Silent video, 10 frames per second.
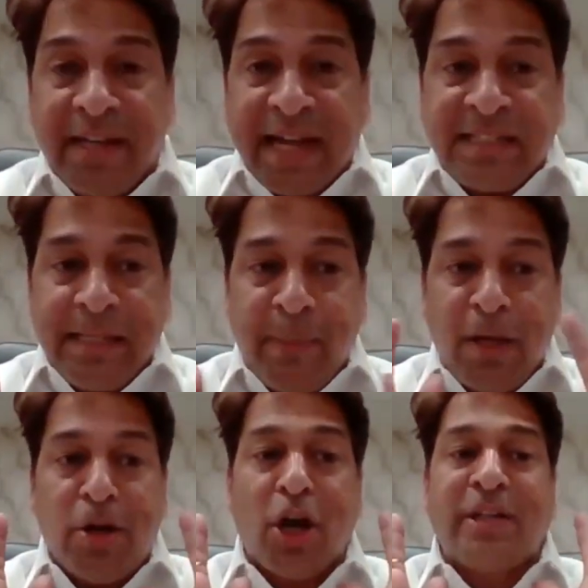
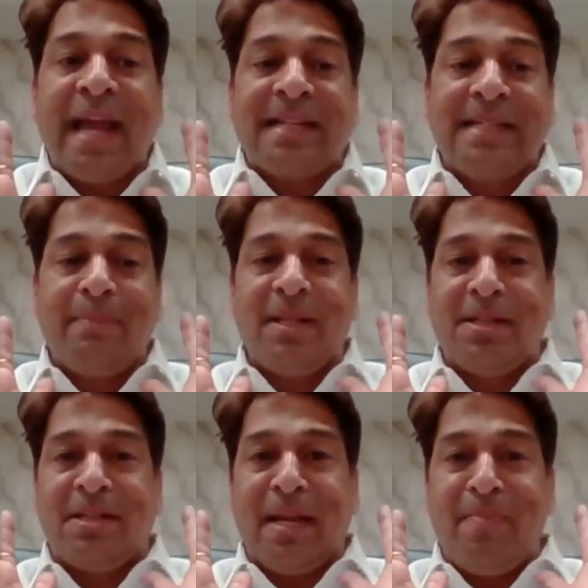taxable or not
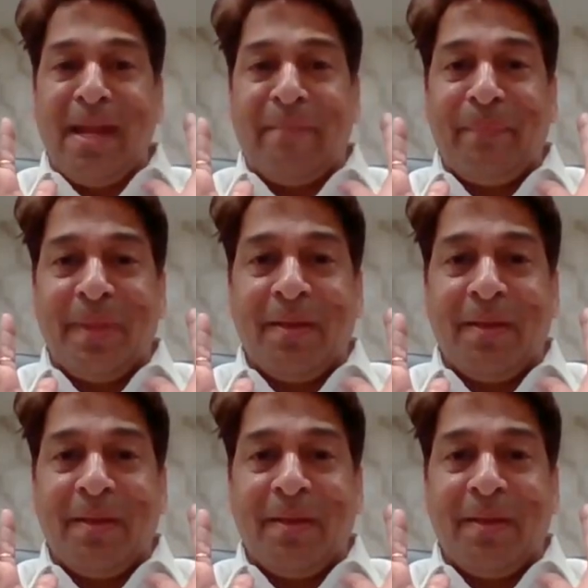taxable? Tell me.